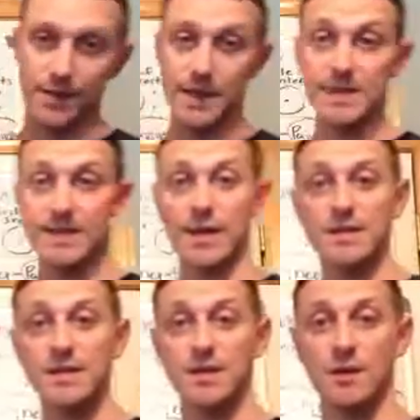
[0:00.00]
This
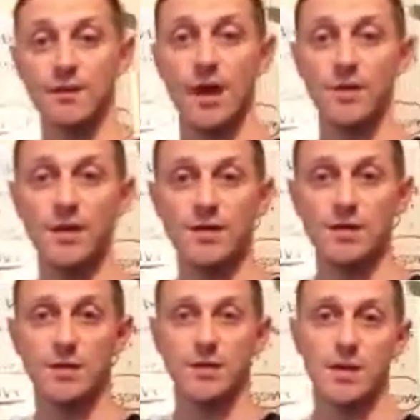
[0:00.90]
touches on
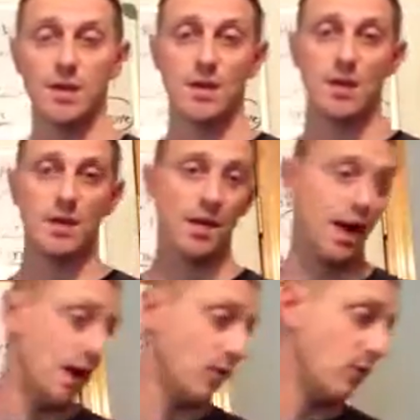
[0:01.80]
valuation,
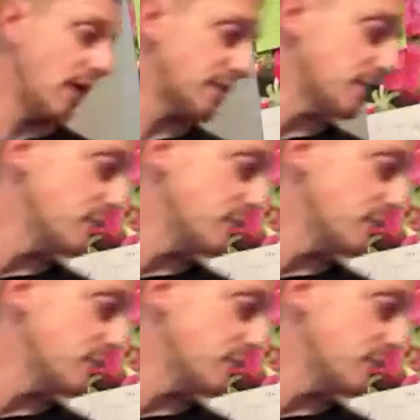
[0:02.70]
and we actually